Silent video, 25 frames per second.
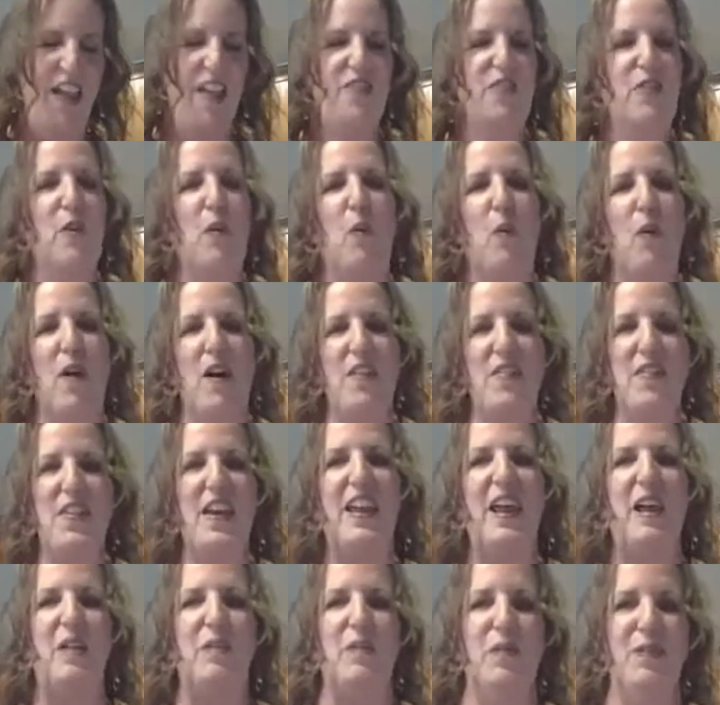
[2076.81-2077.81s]
The one that
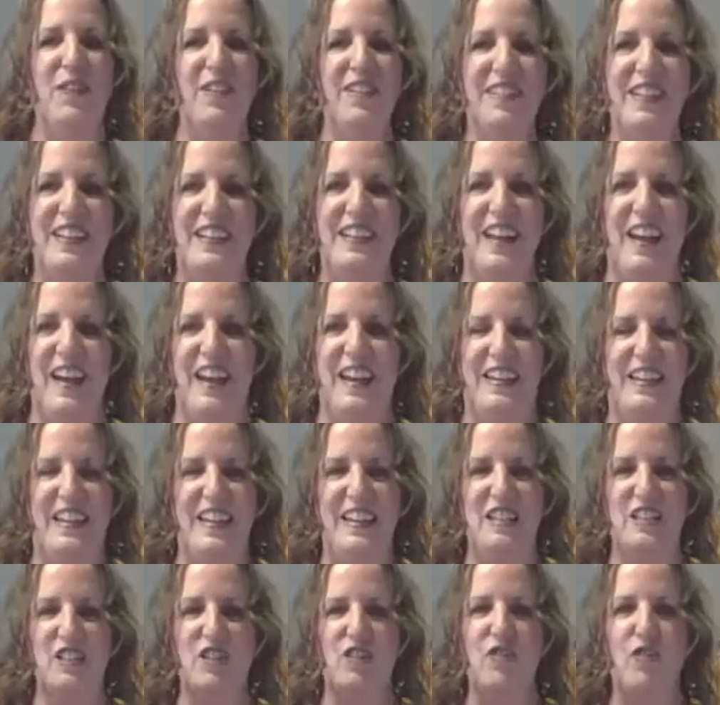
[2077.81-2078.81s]
I really like
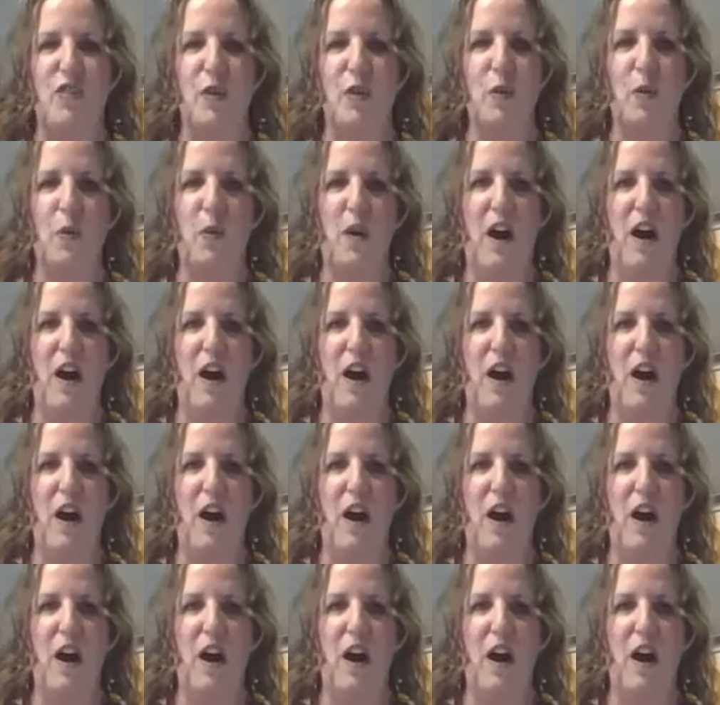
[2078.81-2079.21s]
is for